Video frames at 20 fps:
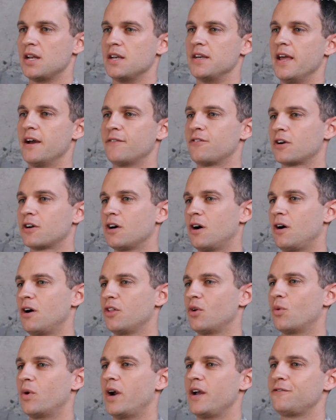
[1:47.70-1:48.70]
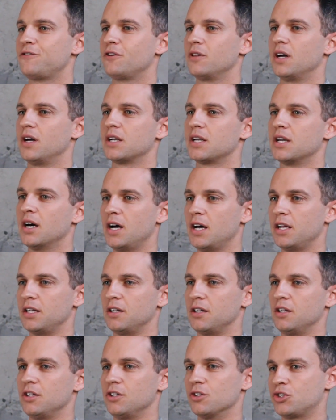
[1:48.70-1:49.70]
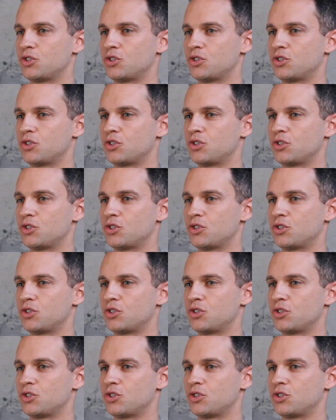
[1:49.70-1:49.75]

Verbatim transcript: Never call the rifle a gun.